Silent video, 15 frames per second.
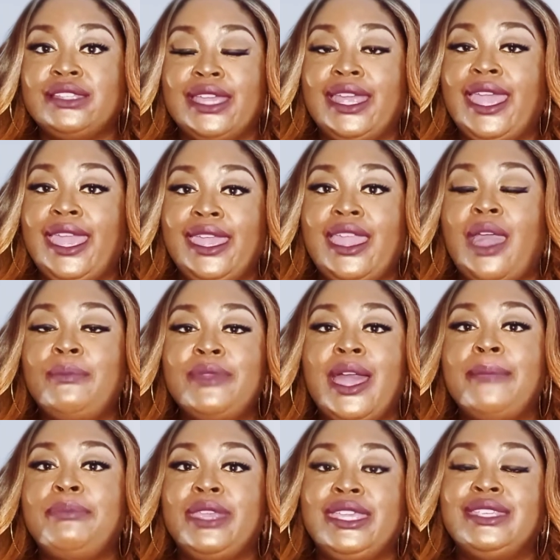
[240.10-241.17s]
that, hey, I'm
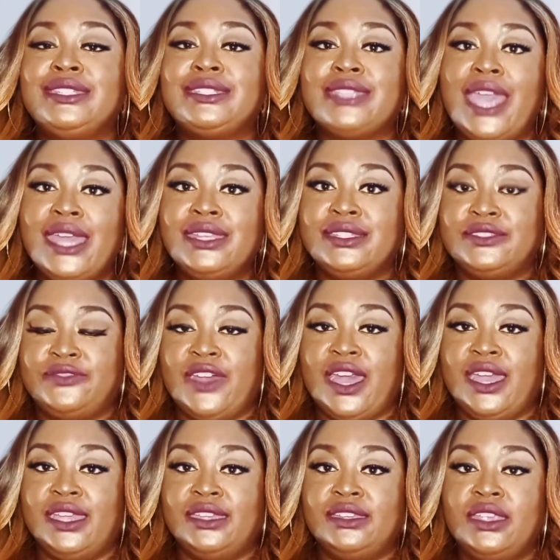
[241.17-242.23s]
not being
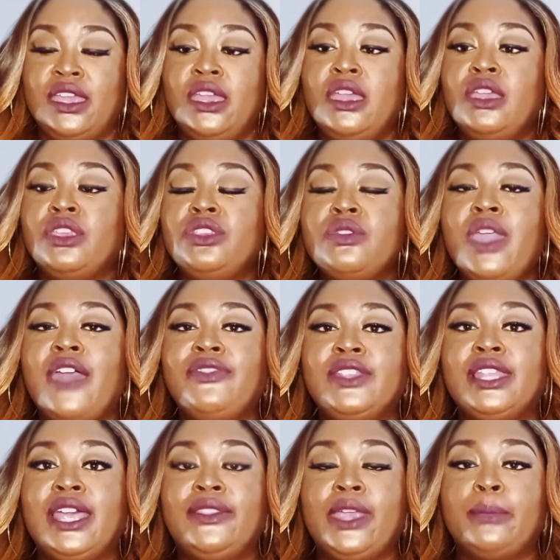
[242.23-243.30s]
satisfied. You have
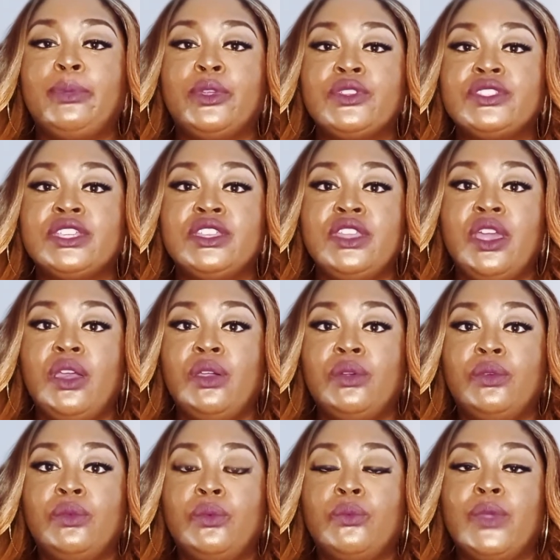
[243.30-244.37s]
to let that person
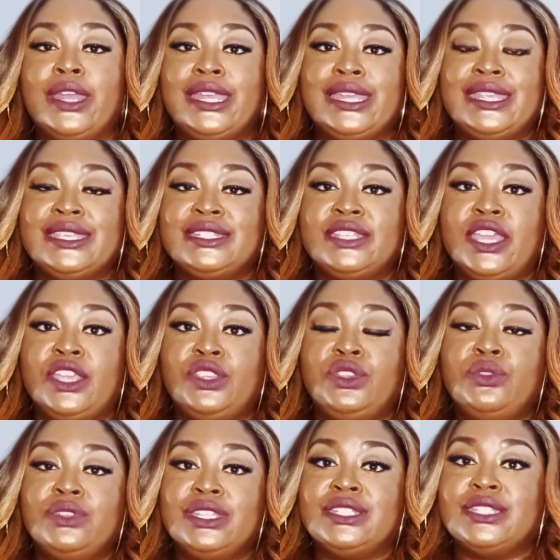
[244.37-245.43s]
know what it is that
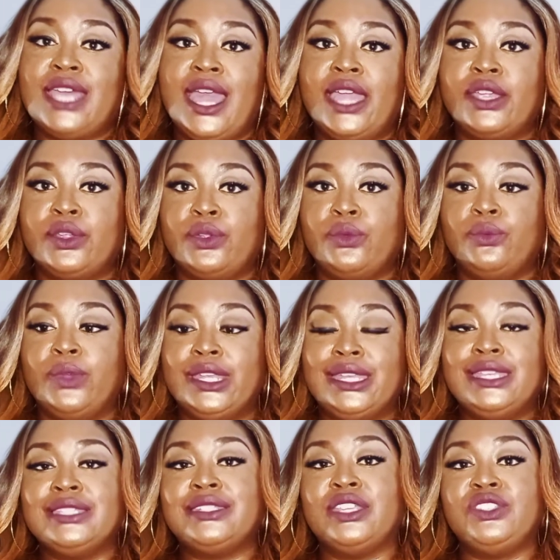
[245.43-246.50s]
you desire, what
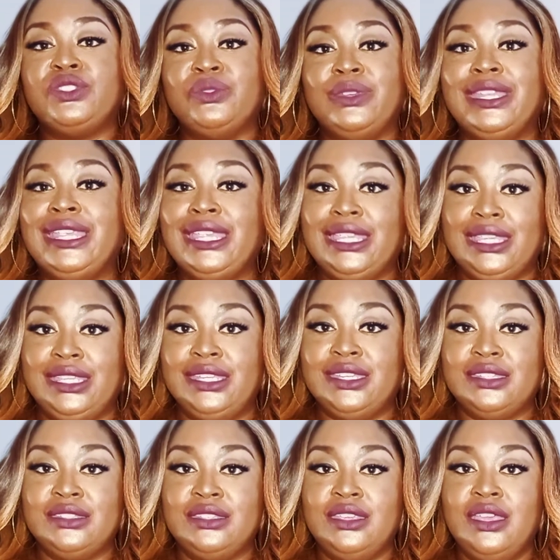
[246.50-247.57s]
it is that you
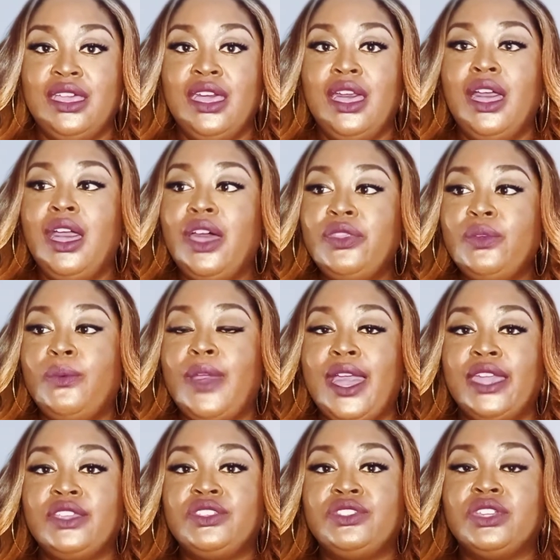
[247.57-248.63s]
need.
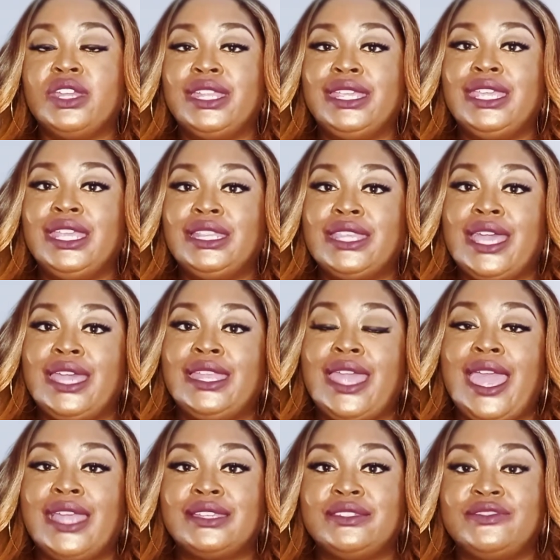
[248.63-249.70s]
Otherwise, you're gonna get that
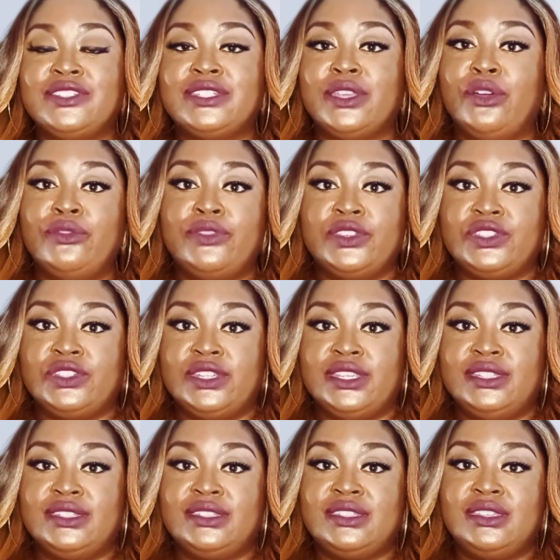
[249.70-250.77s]
act of
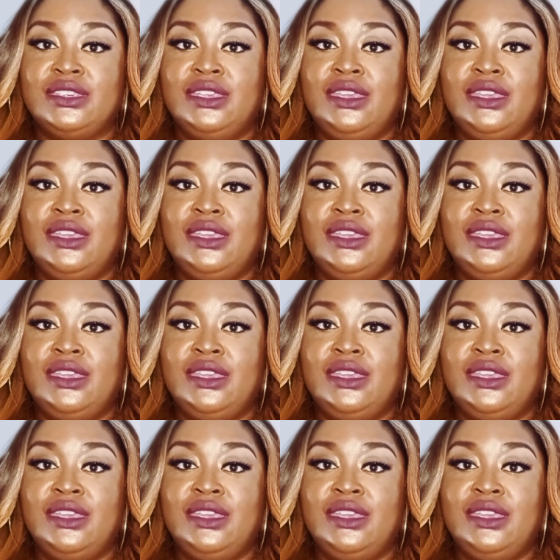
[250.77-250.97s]
selfishness.